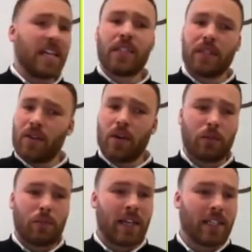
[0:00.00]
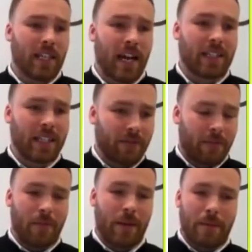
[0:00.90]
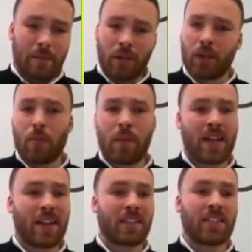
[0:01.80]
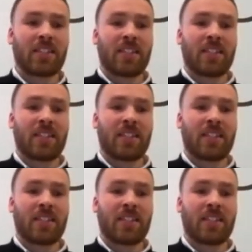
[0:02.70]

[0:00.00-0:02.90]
each of those being assigned to different people. It could be that there's a